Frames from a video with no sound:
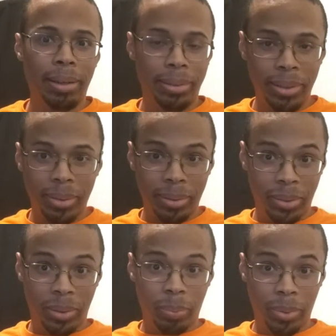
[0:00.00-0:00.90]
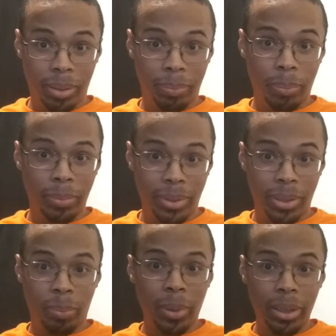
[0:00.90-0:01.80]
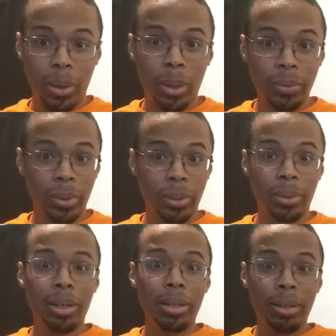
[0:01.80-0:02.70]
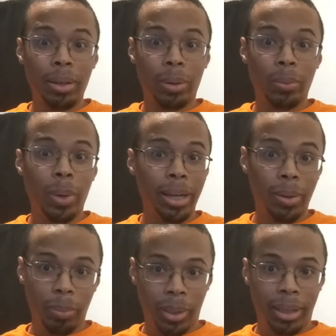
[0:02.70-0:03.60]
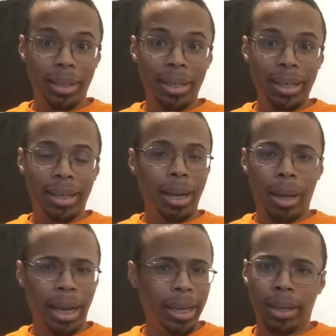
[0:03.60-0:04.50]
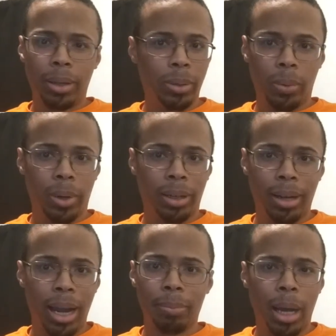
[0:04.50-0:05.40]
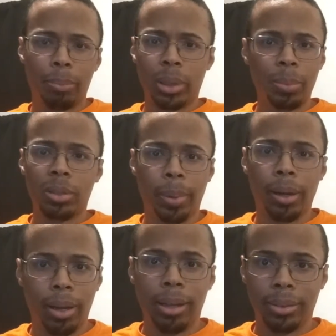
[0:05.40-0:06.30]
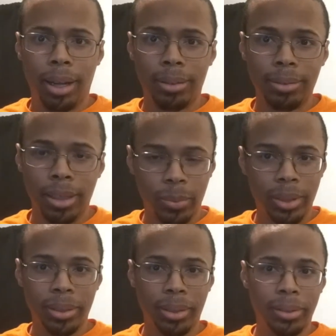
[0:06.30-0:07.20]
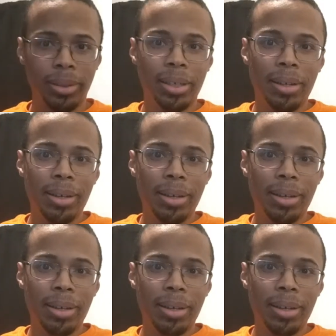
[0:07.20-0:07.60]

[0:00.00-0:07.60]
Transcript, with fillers: and she's she's she's putting all of her her weight on me, and I, I can't go nowhere. I'm, I'm pretty much paralyzed, guys. That's what this is.